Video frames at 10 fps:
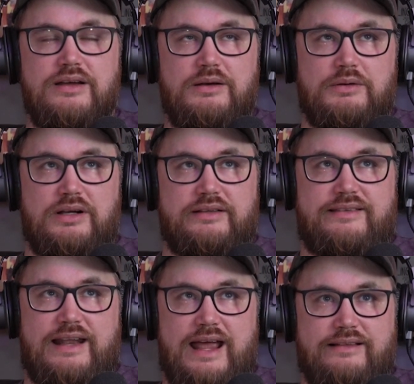well,
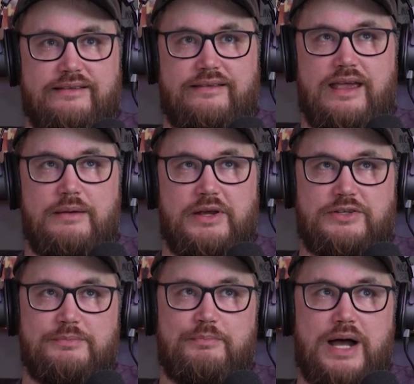it's an Atlas game, I
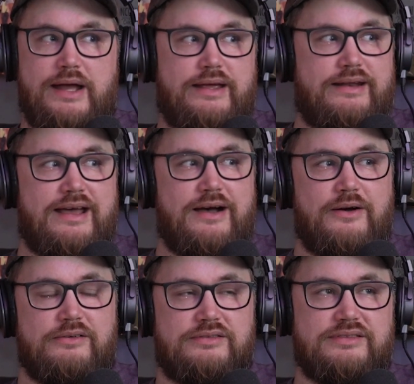should buy it
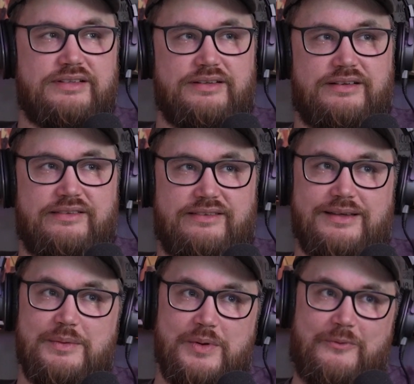now, because it's
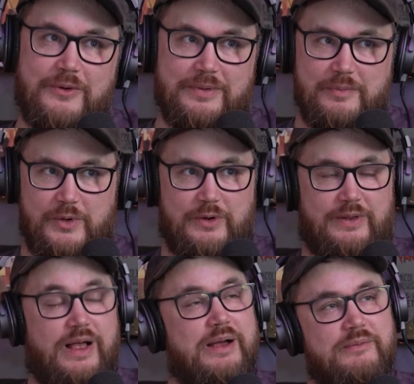going to be worth more a
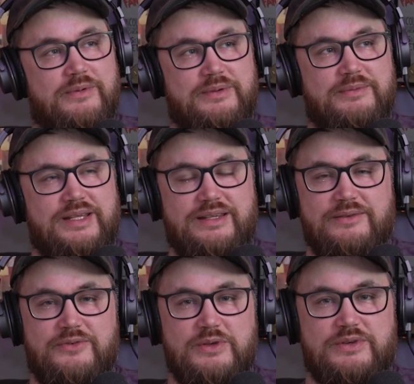lot in
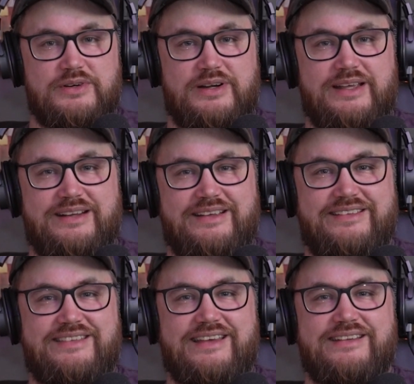the future. And I
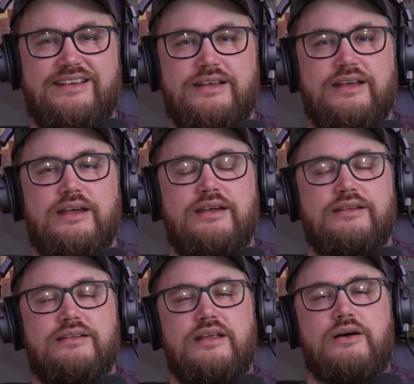said,
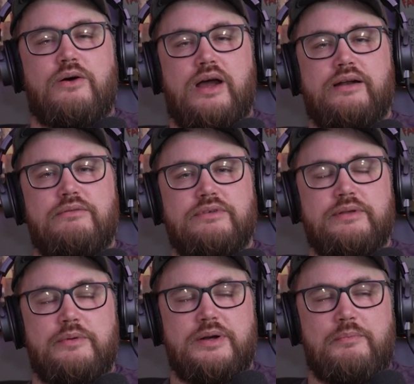no, I don't
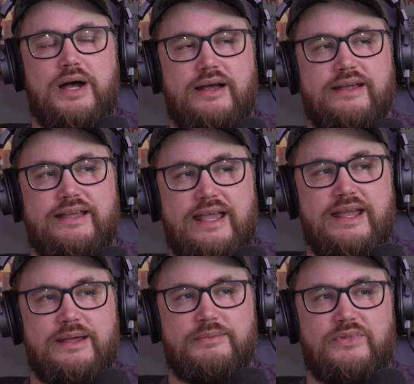really want to buy a
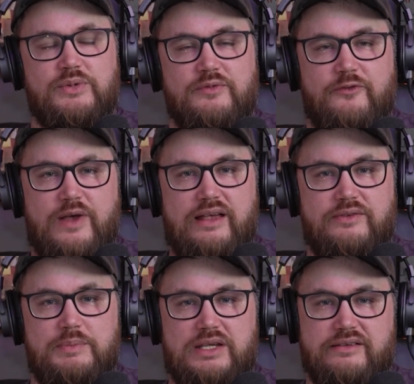game to
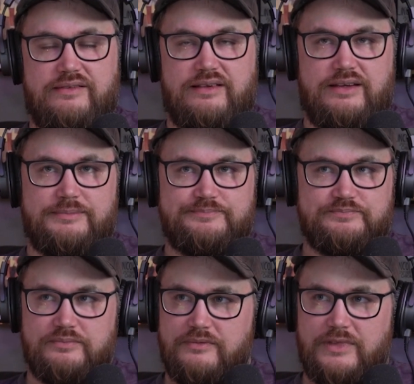invest, because like
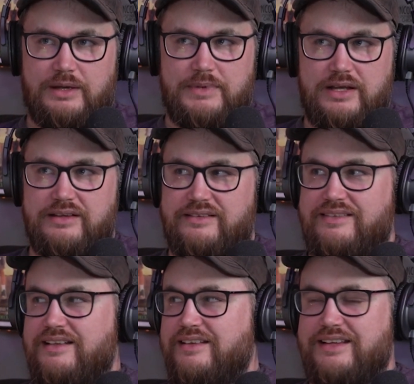I'm not going to
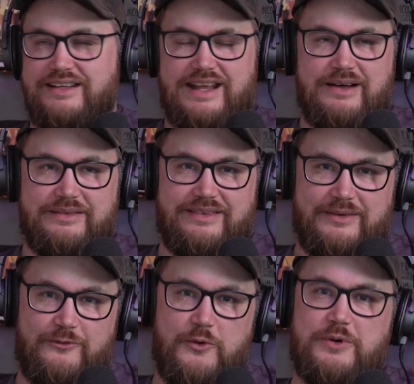sell it. And now it's
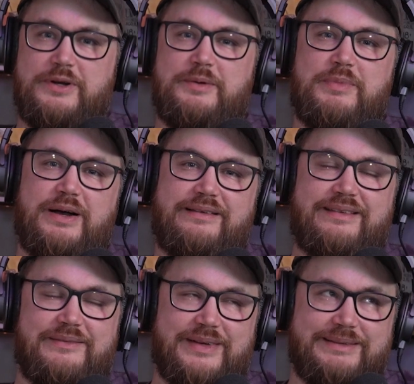like $400,
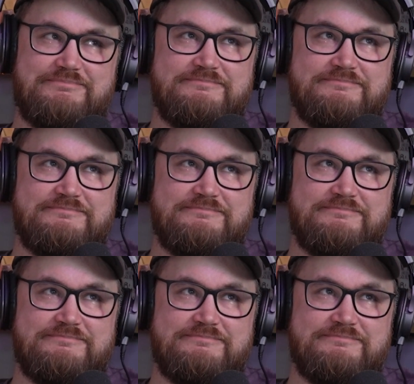and I'm like,